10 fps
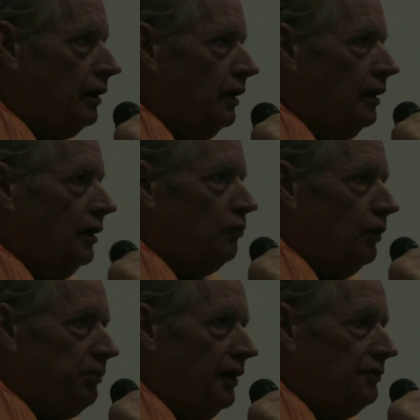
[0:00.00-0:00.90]
is
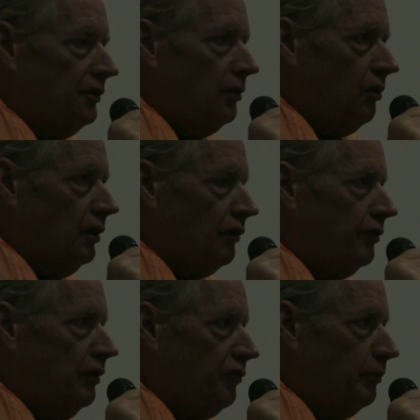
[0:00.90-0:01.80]
one place you can go to look
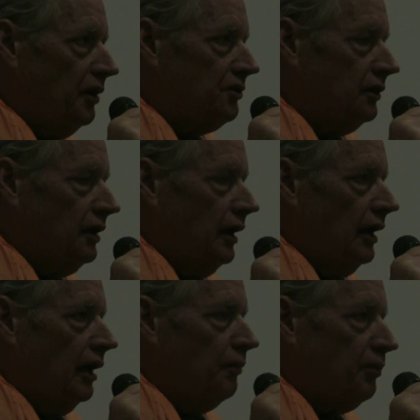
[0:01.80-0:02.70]
for information.
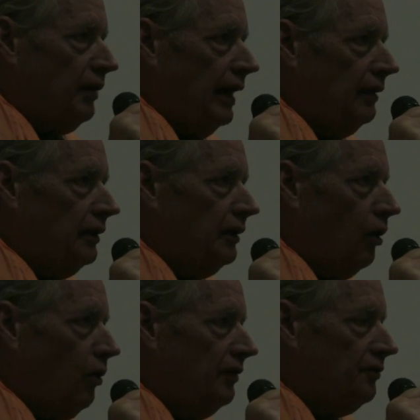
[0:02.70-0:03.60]
And Bradley,
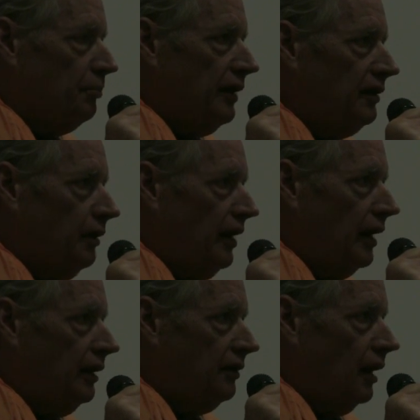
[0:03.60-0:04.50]
always
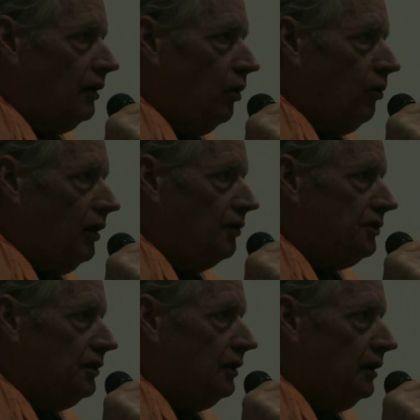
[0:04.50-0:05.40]

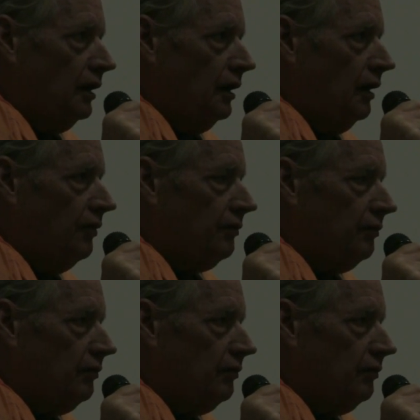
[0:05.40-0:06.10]
bradleymanning.org is